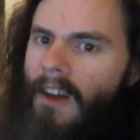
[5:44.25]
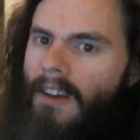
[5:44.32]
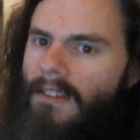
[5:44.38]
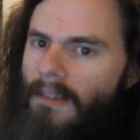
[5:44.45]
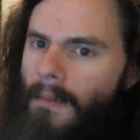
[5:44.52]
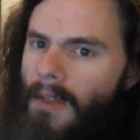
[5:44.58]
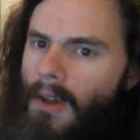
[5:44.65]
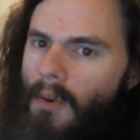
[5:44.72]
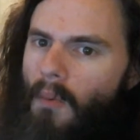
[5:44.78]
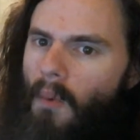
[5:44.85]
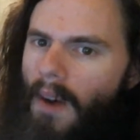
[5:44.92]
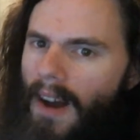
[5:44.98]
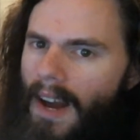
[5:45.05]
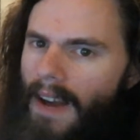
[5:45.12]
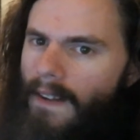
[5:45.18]
some of their
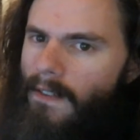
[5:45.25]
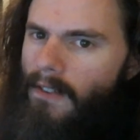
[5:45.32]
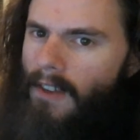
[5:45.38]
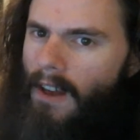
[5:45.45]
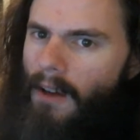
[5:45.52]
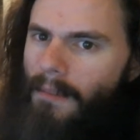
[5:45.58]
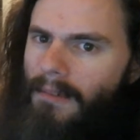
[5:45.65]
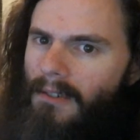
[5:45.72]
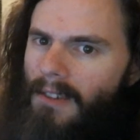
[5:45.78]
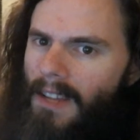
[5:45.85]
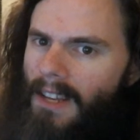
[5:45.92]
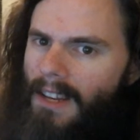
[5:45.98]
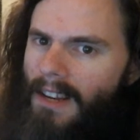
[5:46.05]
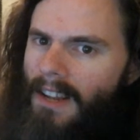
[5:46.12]
wives helped lead an